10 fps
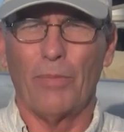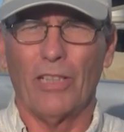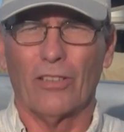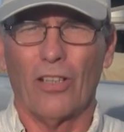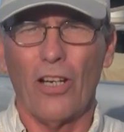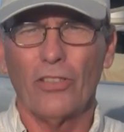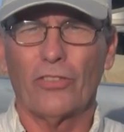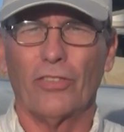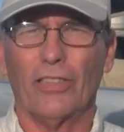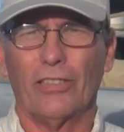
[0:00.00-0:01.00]
be your
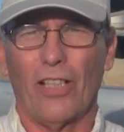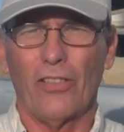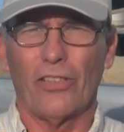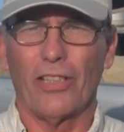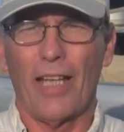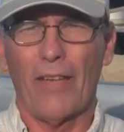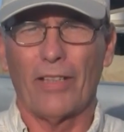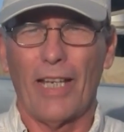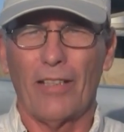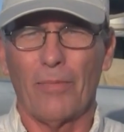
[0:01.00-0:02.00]
host for this Ocean
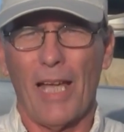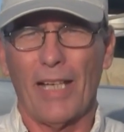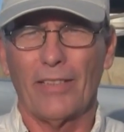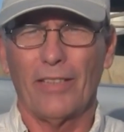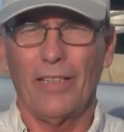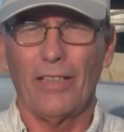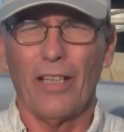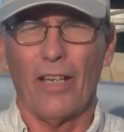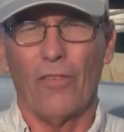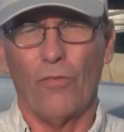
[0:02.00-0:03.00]
Navigator magazine
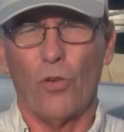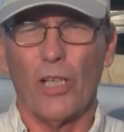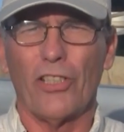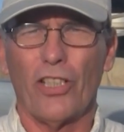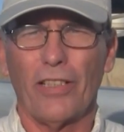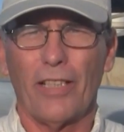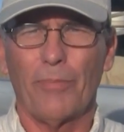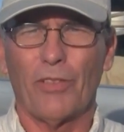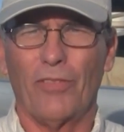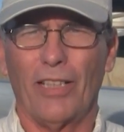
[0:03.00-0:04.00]
Voyaging
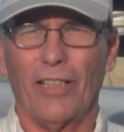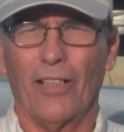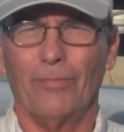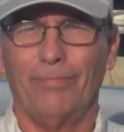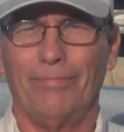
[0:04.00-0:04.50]
Tips video.